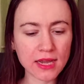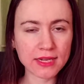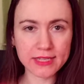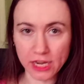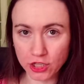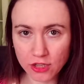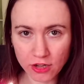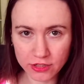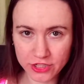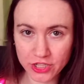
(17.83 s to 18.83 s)

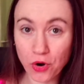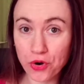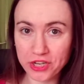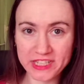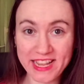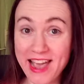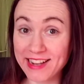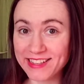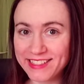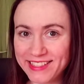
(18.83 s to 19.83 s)
technology or tech
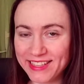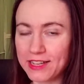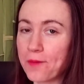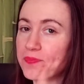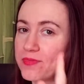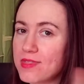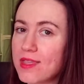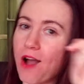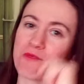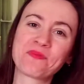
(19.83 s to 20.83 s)
geek.
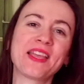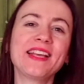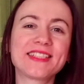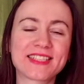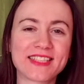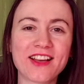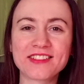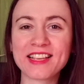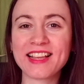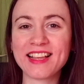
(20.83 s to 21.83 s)
No, it's not.